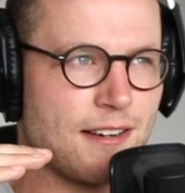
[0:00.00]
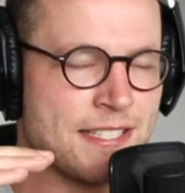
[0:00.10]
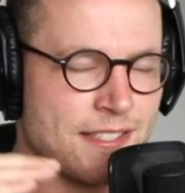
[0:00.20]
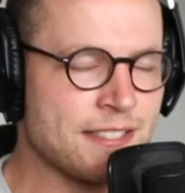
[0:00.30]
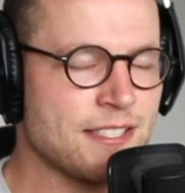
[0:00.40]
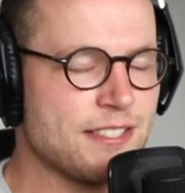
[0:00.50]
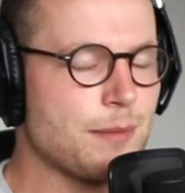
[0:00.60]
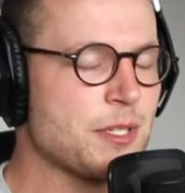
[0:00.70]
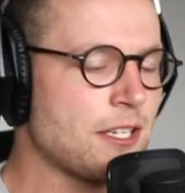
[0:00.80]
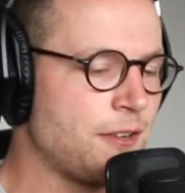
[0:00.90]
I, did set
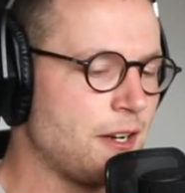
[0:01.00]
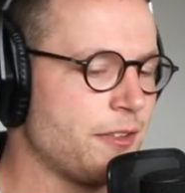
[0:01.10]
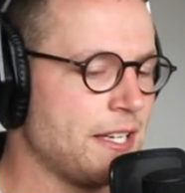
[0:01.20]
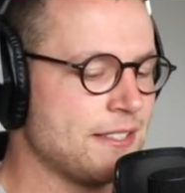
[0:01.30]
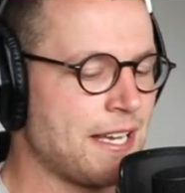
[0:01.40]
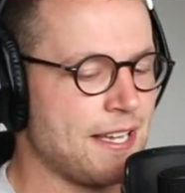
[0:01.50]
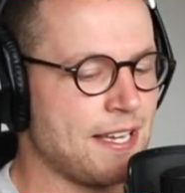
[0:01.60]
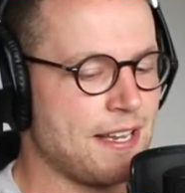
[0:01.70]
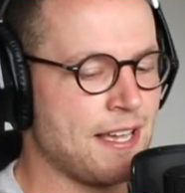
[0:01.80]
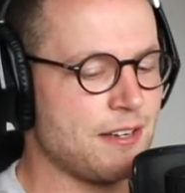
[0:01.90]
myself up for that day, and,
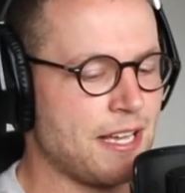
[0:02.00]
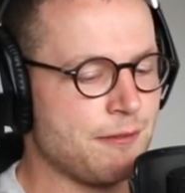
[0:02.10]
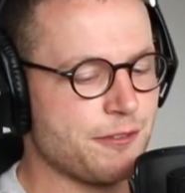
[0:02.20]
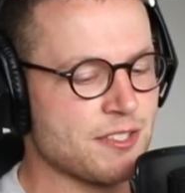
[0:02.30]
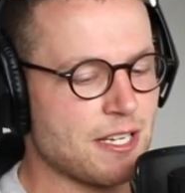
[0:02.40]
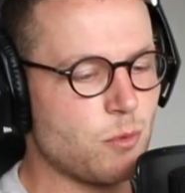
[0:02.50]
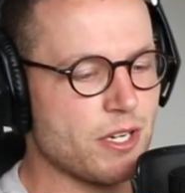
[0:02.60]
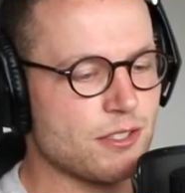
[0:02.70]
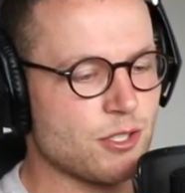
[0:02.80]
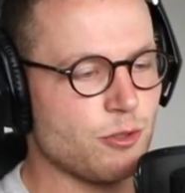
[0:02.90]
and, and for someone
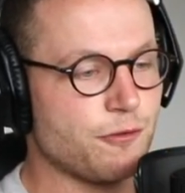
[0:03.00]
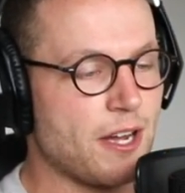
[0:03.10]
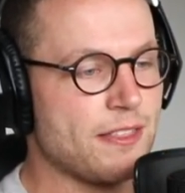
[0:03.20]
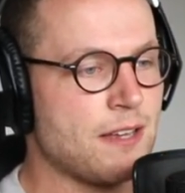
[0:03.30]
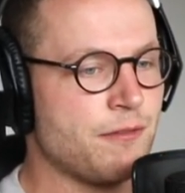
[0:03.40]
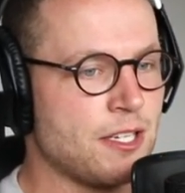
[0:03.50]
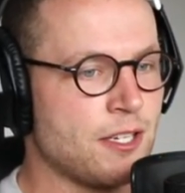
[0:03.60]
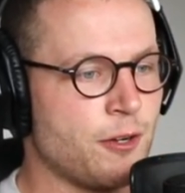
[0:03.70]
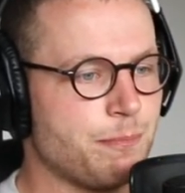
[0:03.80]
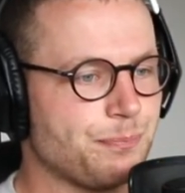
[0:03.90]
to find that video